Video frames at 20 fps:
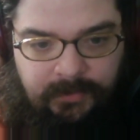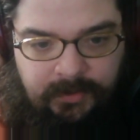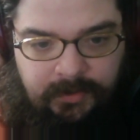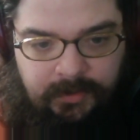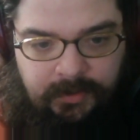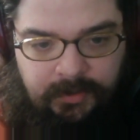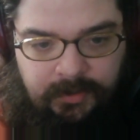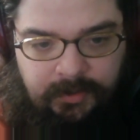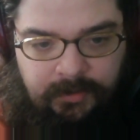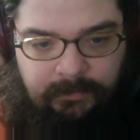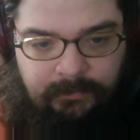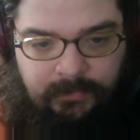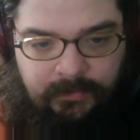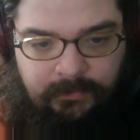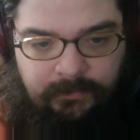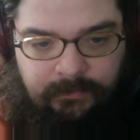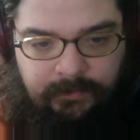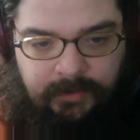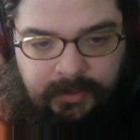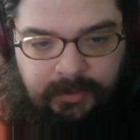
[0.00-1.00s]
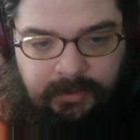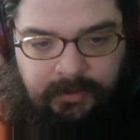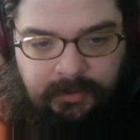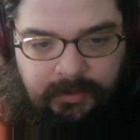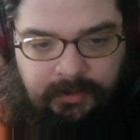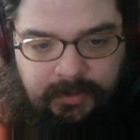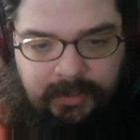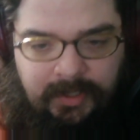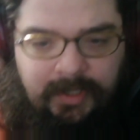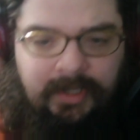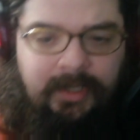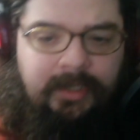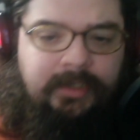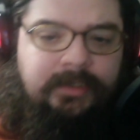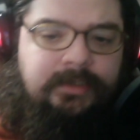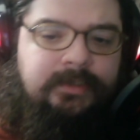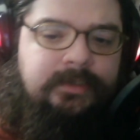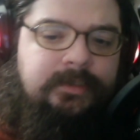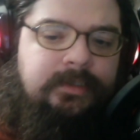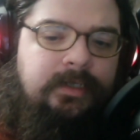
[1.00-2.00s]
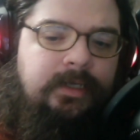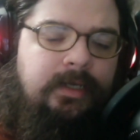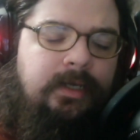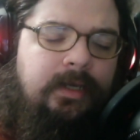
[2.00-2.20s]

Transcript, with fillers: uh, Marie Haynes,